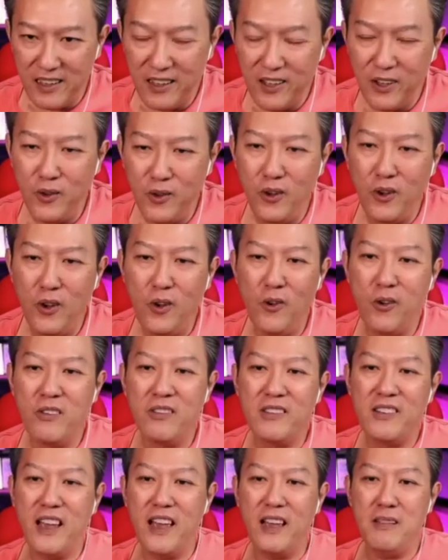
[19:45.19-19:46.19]
you know
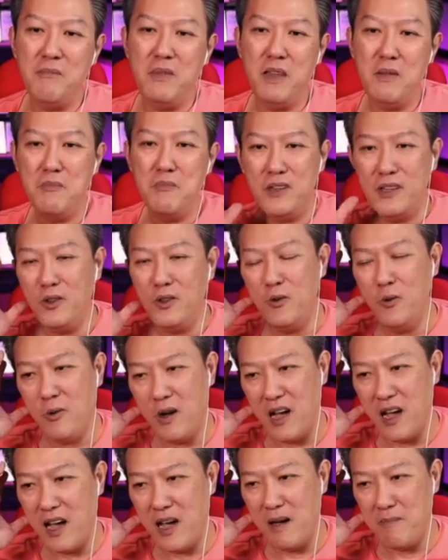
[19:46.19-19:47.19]
that people who
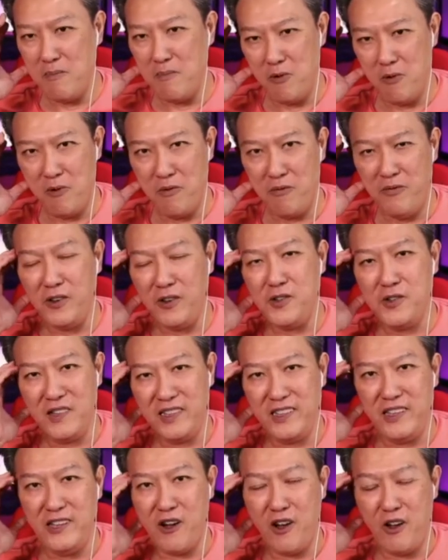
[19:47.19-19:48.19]
are more
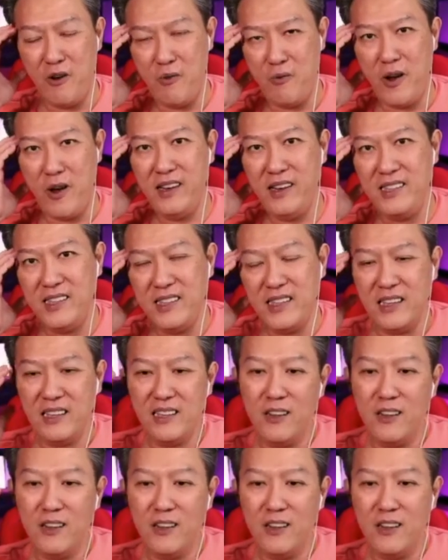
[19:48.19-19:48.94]
visually oriented